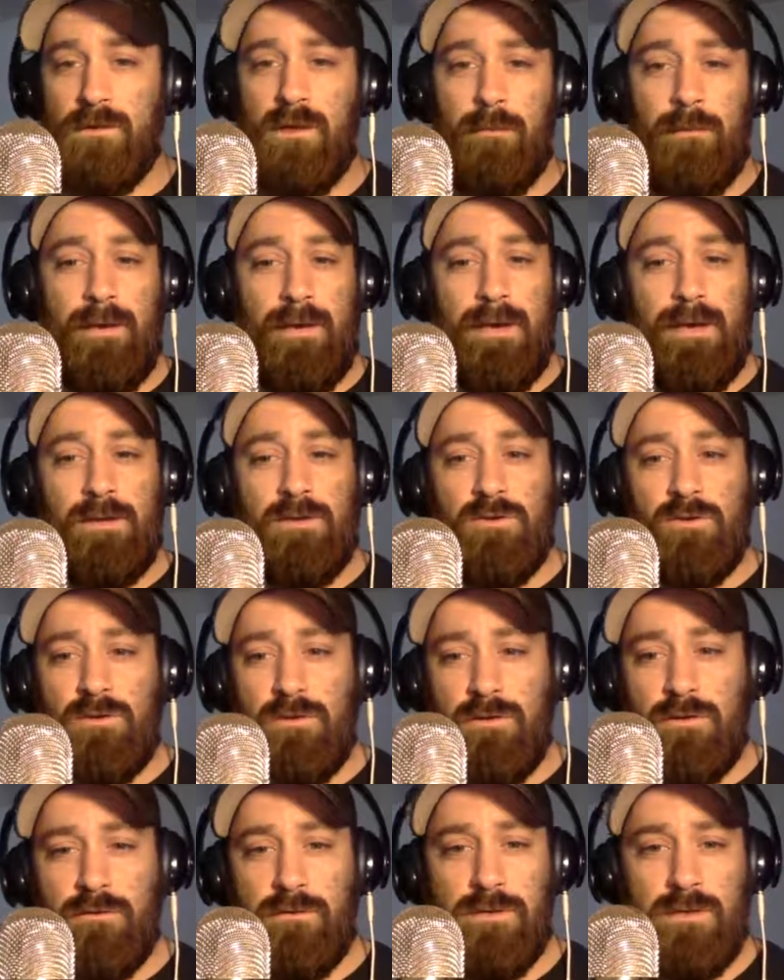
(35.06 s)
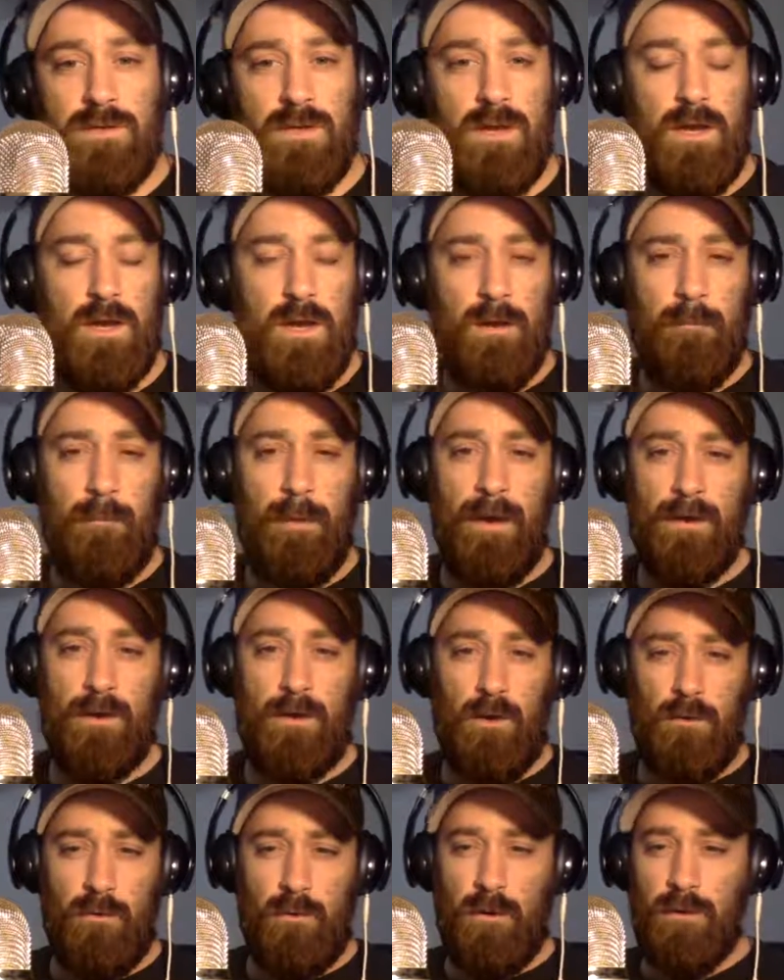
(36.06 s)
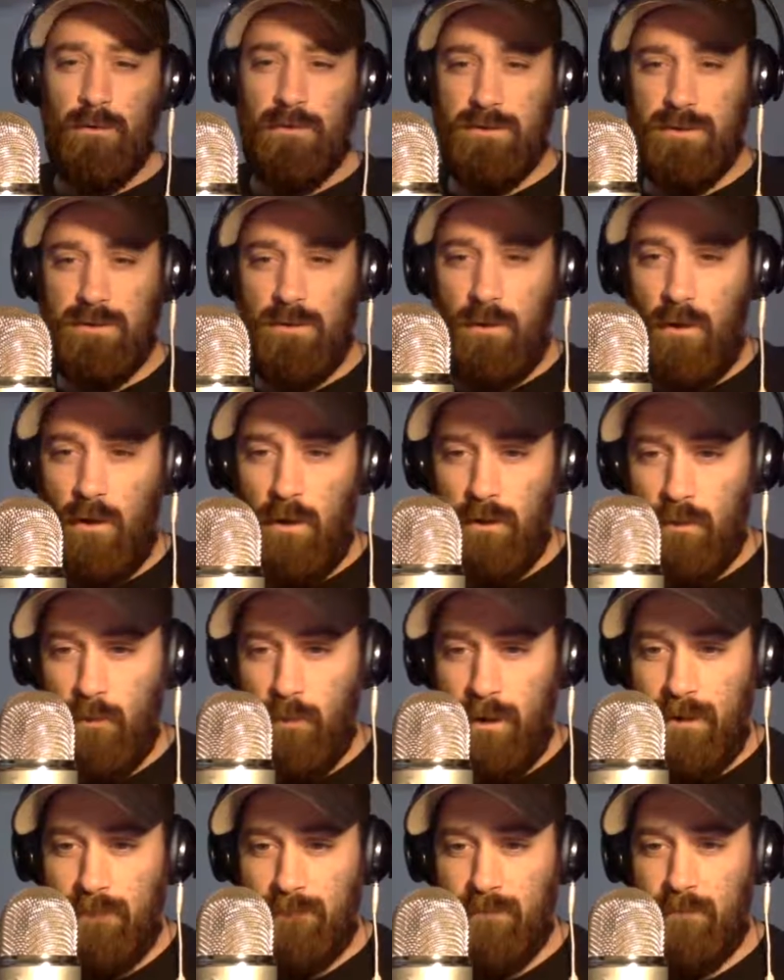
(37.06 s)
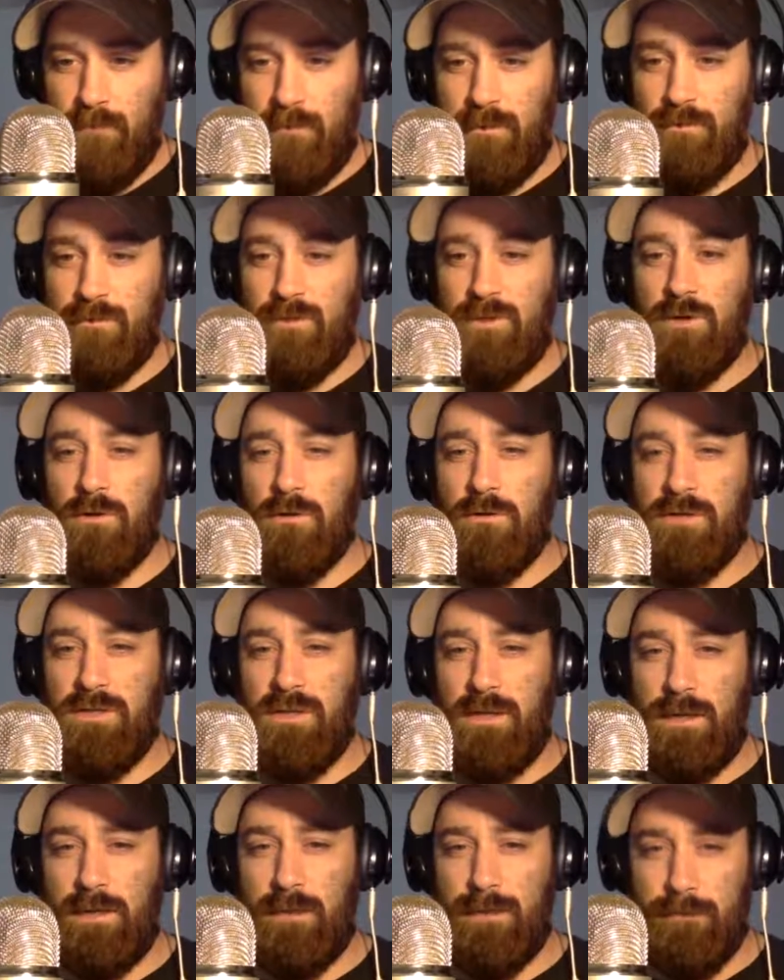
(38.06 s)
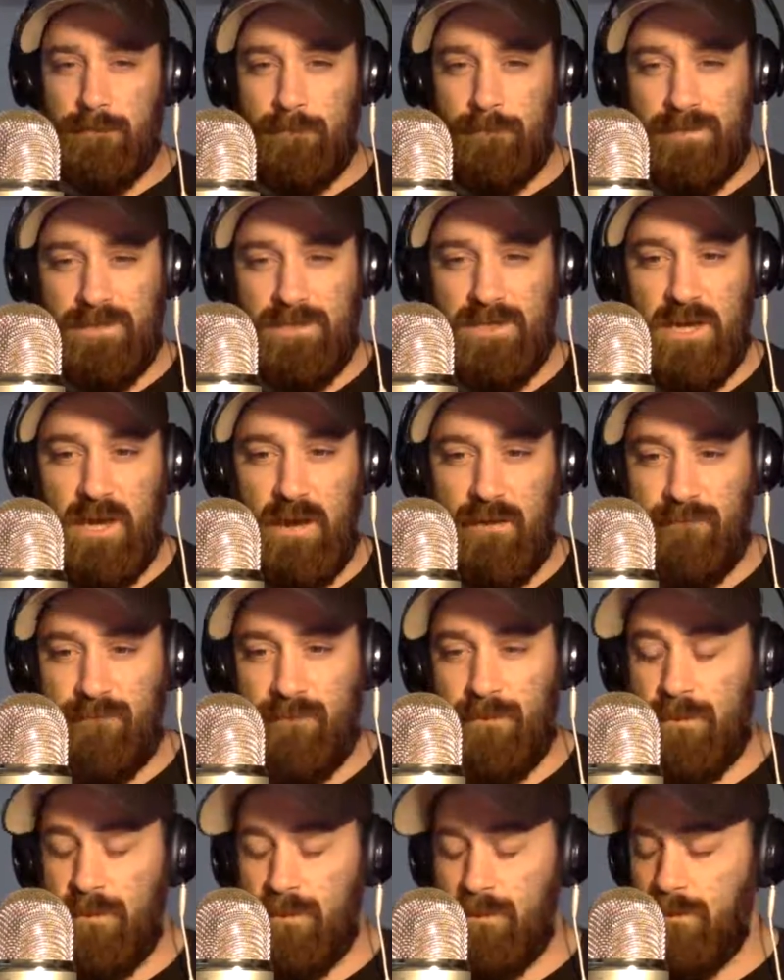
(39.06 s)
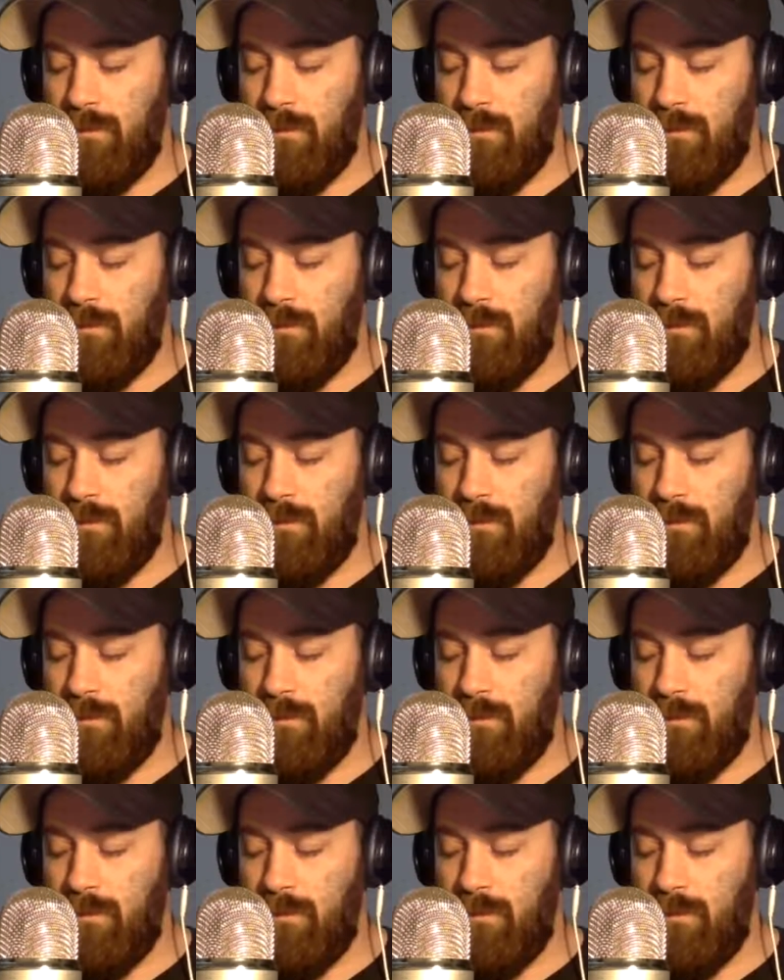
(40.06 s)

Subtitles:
let me introduce my co-host all the way from New Jersey, Jeff,